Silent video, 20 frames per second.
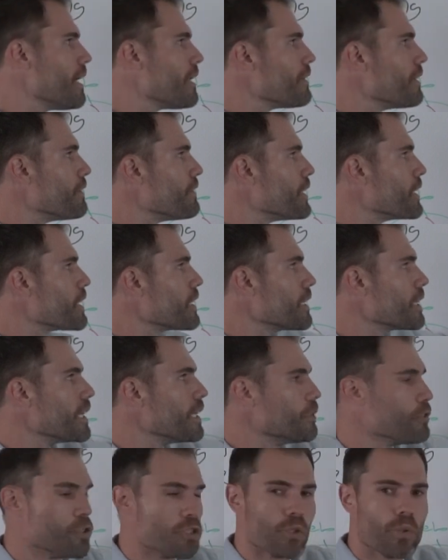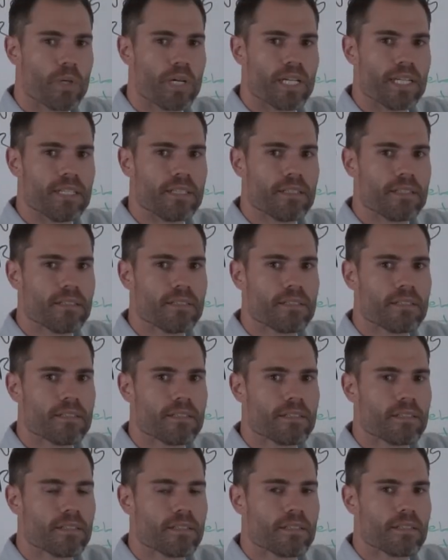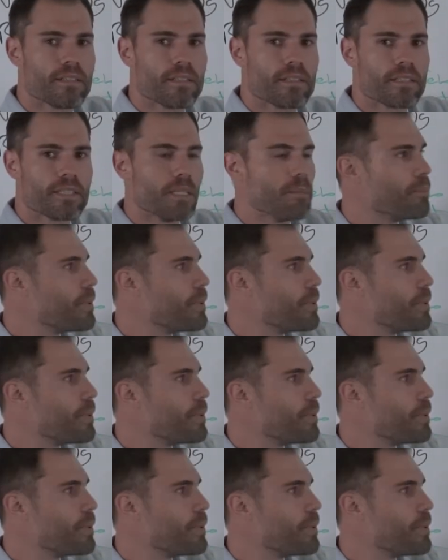That they're going to go join their